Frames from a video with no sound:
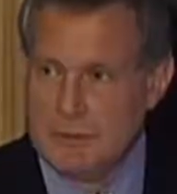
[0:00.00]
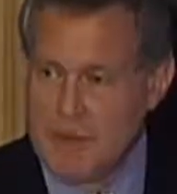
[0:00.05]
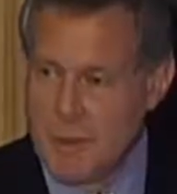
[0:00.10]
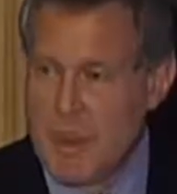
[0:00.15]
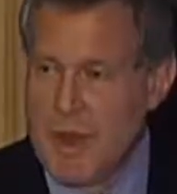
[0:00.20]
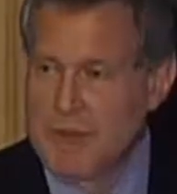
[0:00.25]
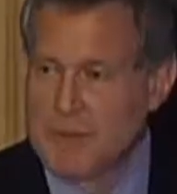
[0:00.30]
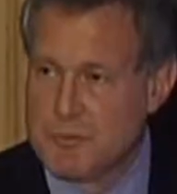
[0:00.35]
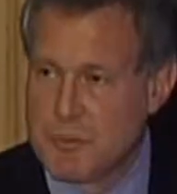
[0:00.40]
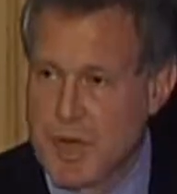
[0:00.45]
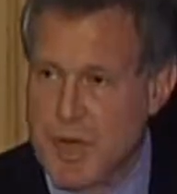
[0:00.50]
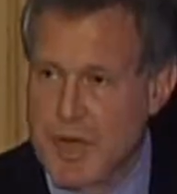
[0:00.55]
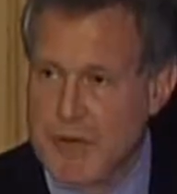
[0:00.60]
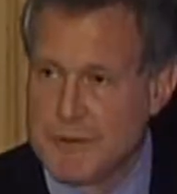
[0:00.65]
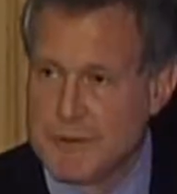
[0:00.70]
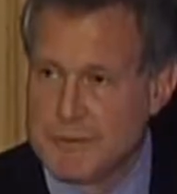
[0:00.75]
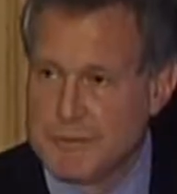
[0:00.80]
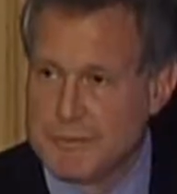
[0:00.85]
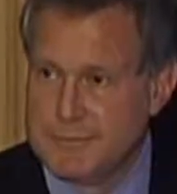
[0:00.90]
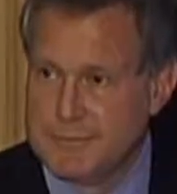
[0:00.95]
It's a waste
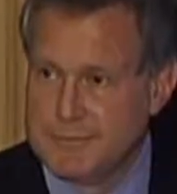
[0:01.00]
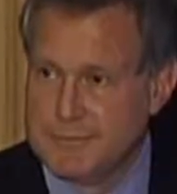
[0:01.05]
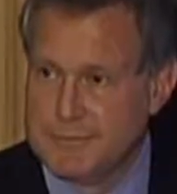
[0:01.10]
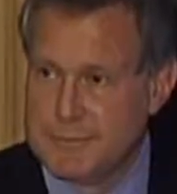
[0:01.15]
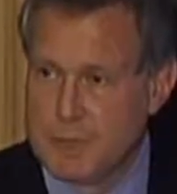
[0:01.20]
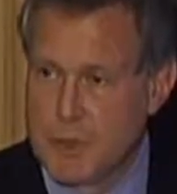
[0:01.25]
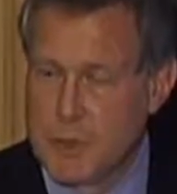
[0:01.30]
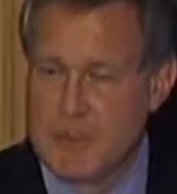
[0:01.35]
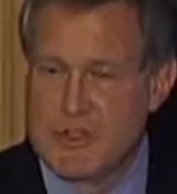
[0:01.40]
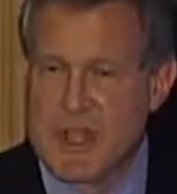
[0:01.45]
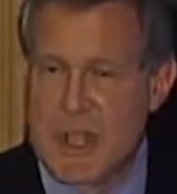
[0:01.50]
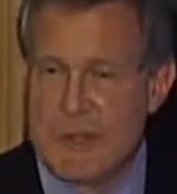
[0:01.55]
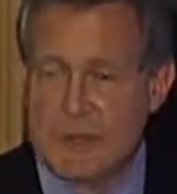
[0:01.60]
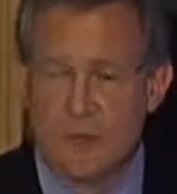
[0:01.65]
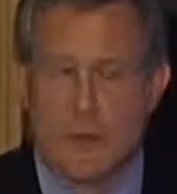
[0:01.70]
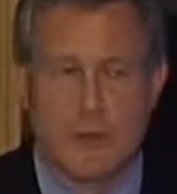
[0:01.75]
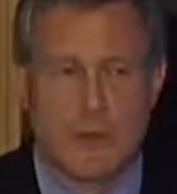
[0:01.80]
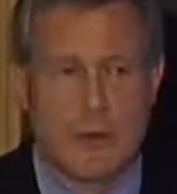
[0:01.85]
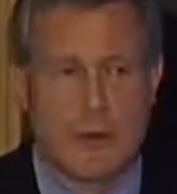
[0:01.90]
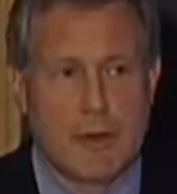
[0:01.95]
product. It goes out
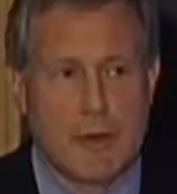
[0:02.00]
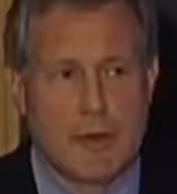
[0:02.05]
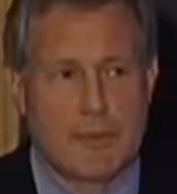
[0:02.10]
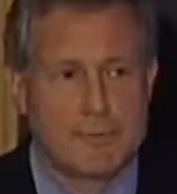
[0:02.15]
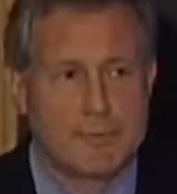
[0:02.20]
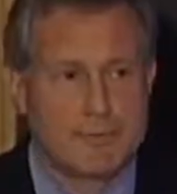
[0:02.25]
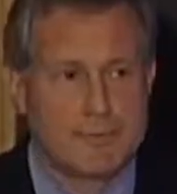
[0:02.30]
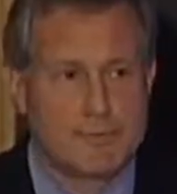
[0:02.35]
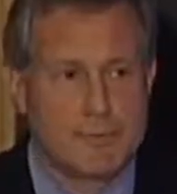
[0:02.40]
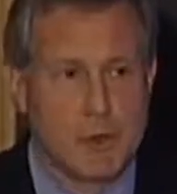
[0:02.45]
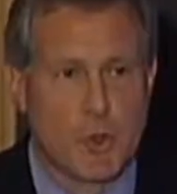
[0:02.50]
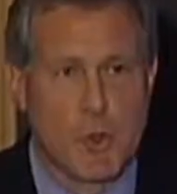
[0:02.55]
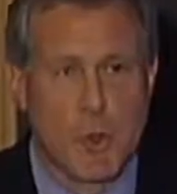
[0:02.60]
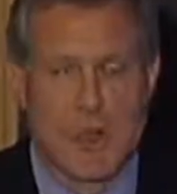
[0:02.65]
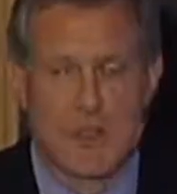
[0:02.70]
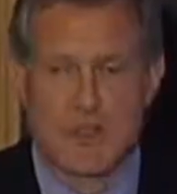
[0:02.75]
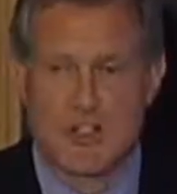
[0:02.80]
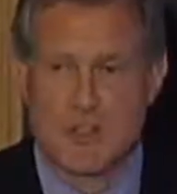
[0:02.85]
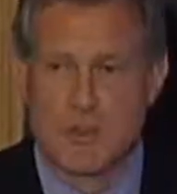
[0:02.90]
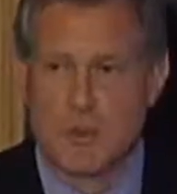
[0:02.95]
in your urine.
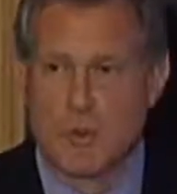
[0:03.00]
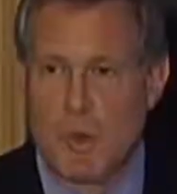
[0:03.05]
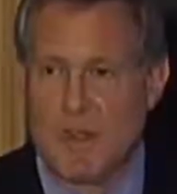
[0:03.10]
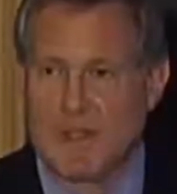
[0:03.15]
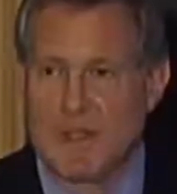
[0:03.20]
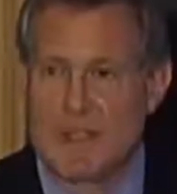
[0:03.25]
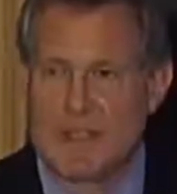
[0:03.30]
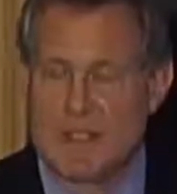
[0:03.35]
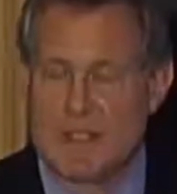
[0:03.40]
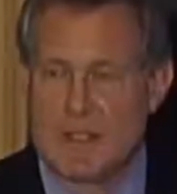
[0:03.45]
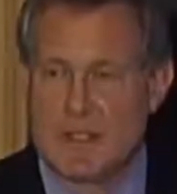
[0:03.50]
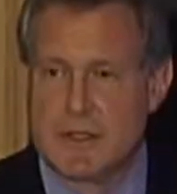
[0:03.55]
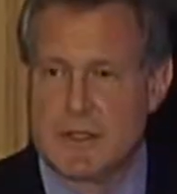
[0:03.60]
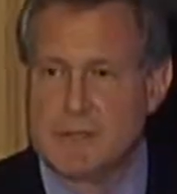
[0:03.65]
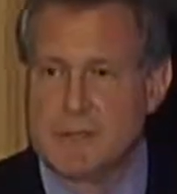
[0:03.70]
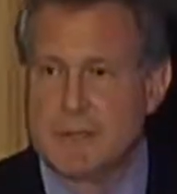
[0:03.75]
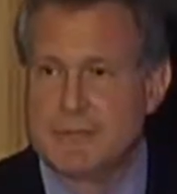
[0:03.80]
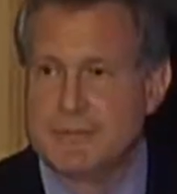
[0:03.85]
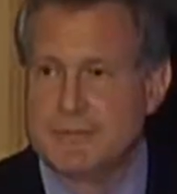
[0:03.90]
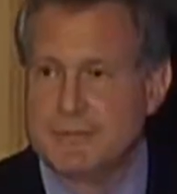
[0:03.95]
Causes what
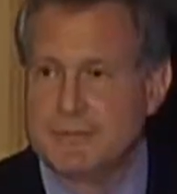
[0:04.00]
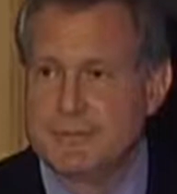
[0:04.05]
disease?